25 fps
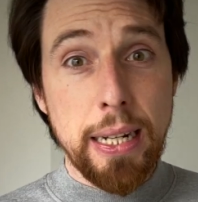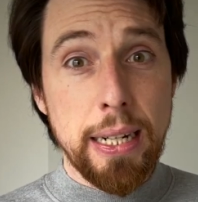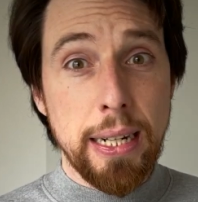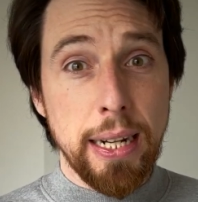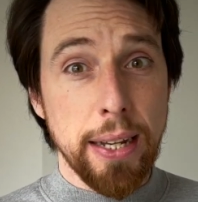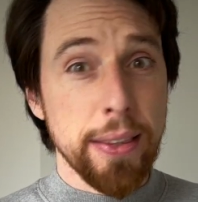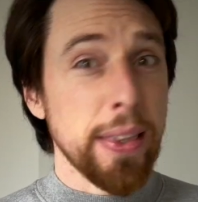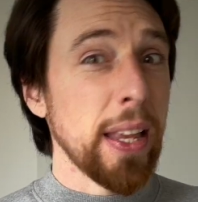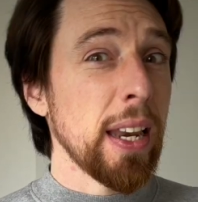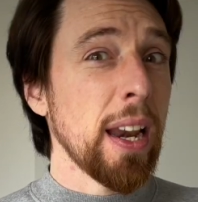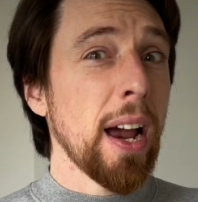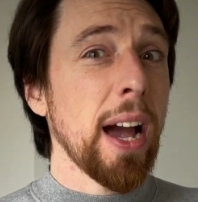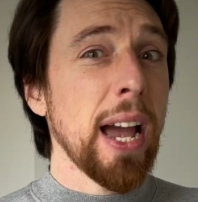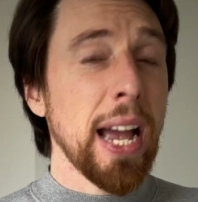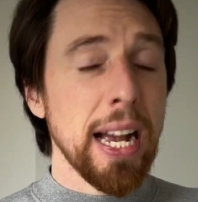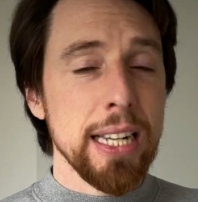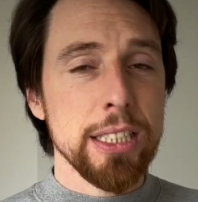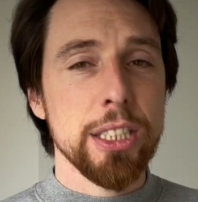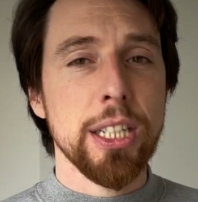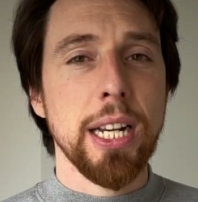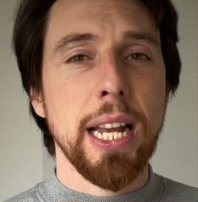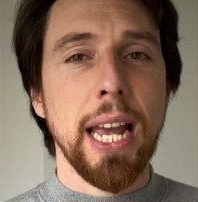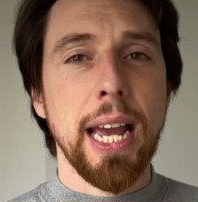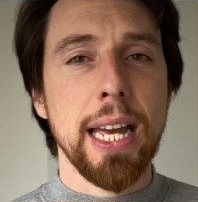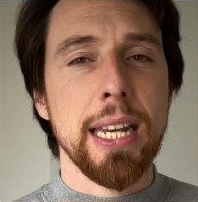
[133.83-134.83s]
and then I
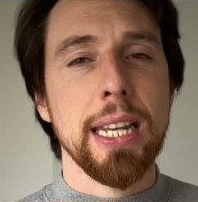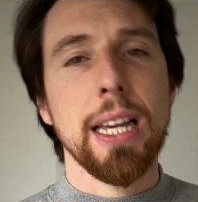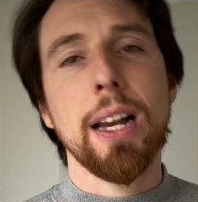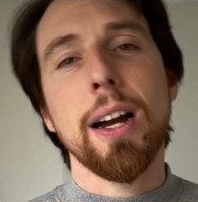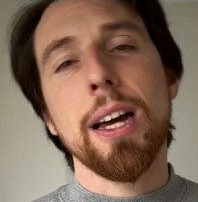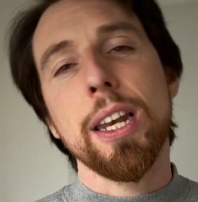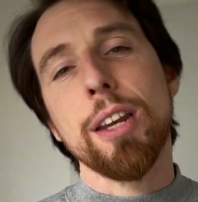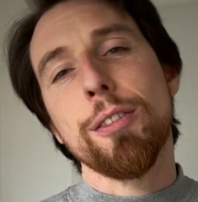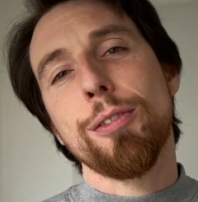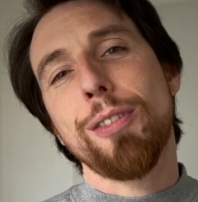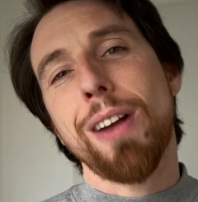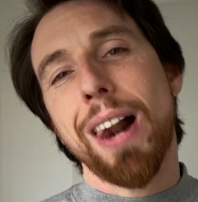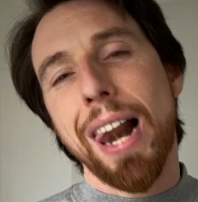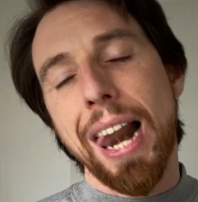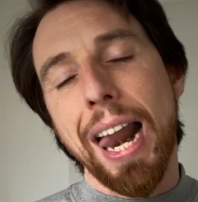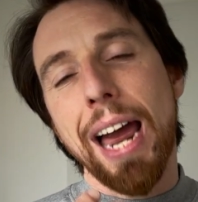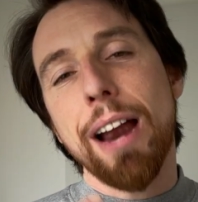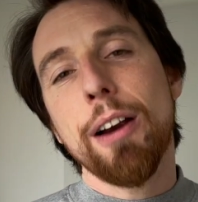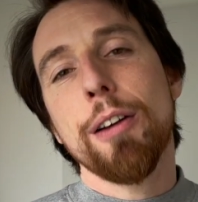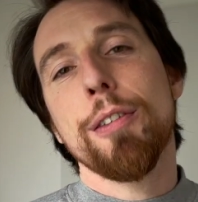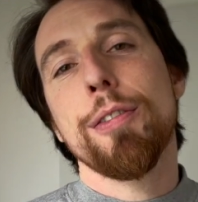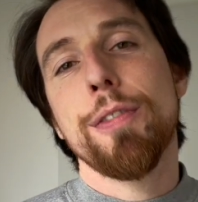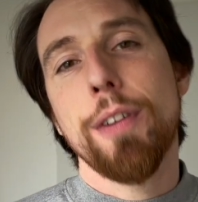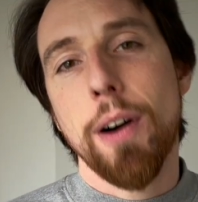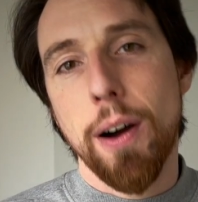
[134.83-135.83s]
actually add a kind of
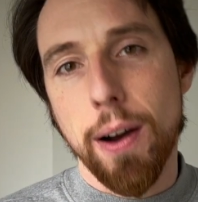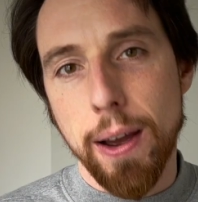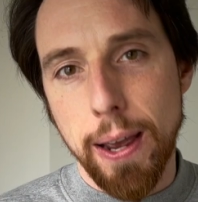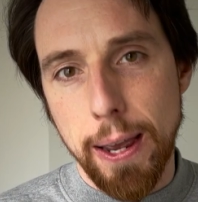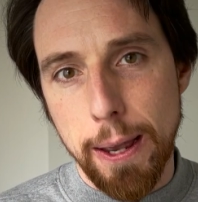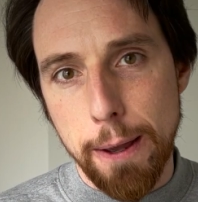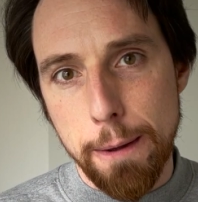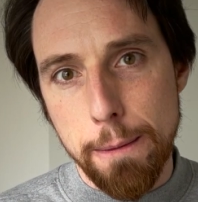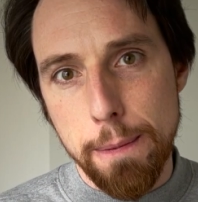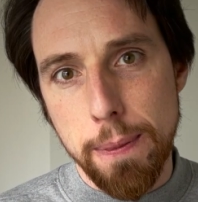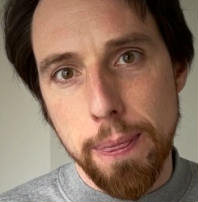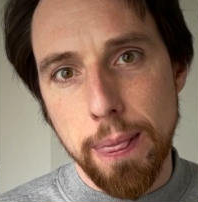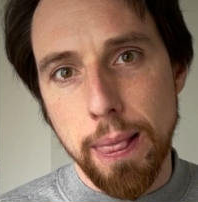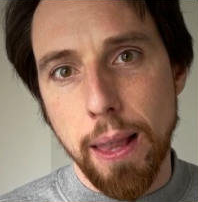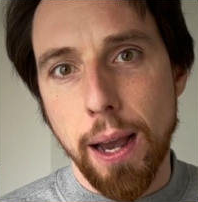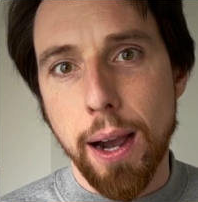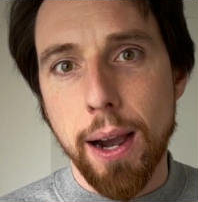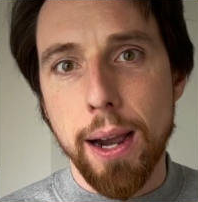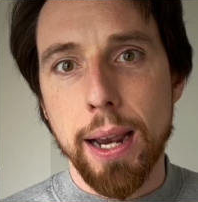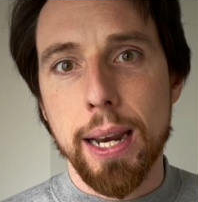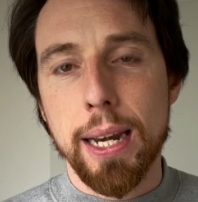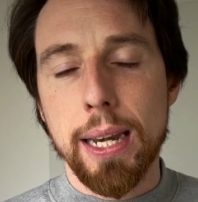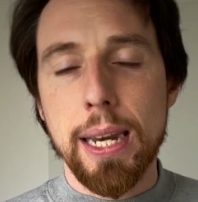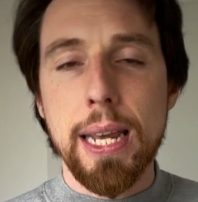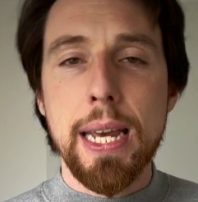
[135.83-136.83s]
clarifying
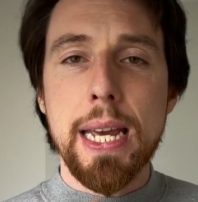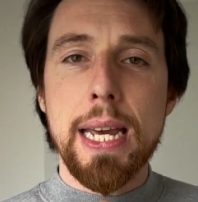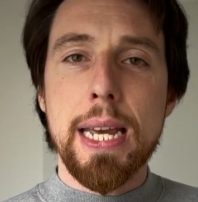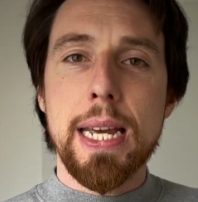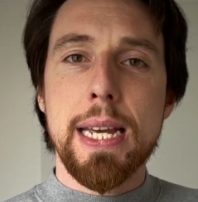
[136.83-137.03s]
line